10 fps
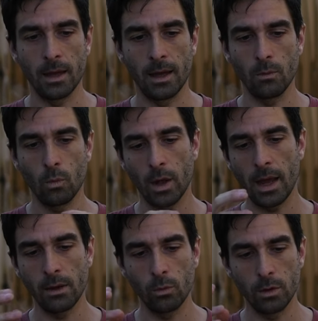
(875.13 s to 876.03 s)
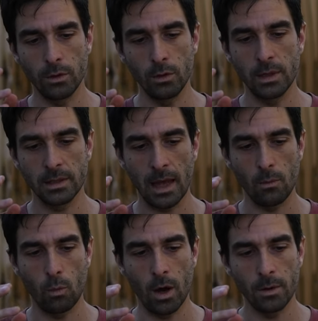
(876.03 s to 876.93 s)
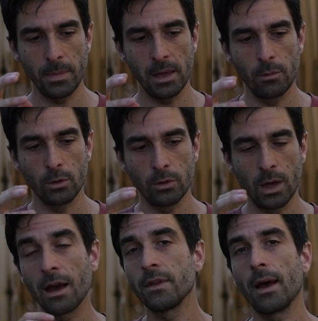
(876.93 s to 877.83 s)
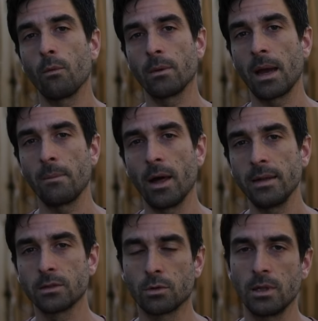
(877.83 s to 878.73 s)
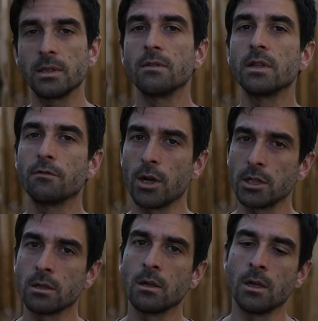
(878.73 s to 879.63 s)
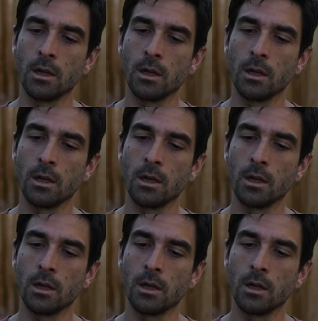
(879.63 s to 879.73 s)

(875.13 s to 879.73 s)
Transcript: And what I will do is I want to be able to have that when my body is relatively fresh.